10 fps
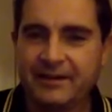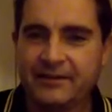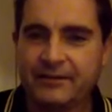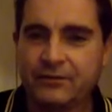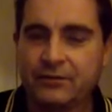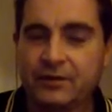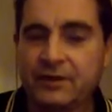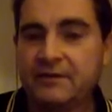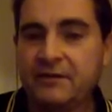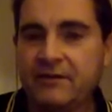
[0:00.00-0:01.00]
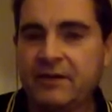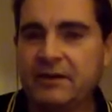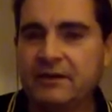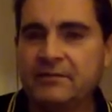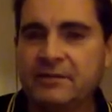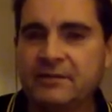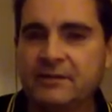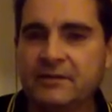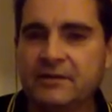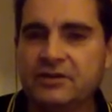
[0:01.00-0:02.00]
So it is a very
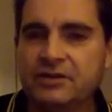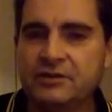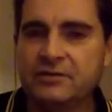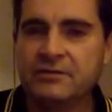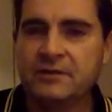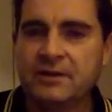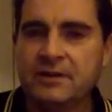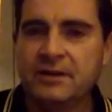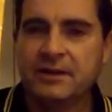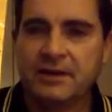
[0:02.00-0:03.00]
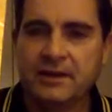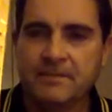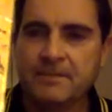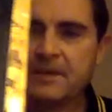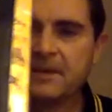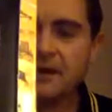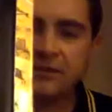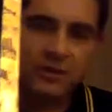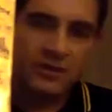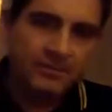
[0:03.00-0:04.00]
limited edition. And
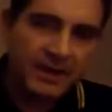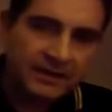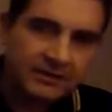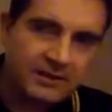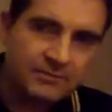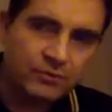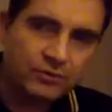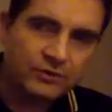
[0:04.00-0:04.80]
on the back label,